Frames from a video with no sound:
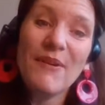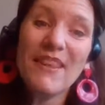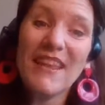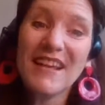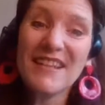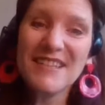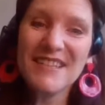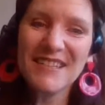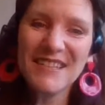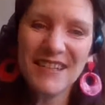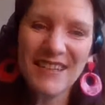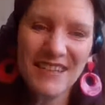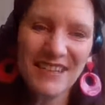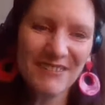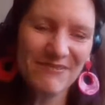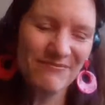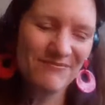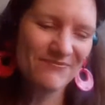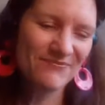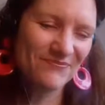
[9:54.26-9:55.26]
But that's
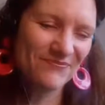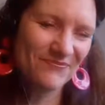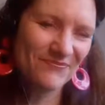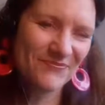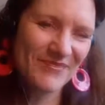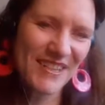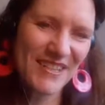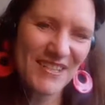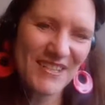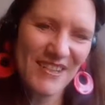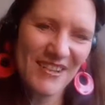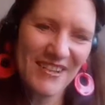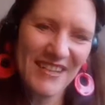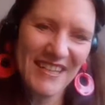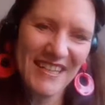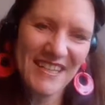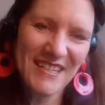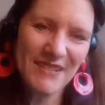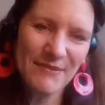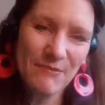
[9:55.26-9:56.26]
another
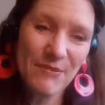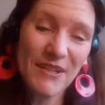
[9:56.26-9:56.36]
aside.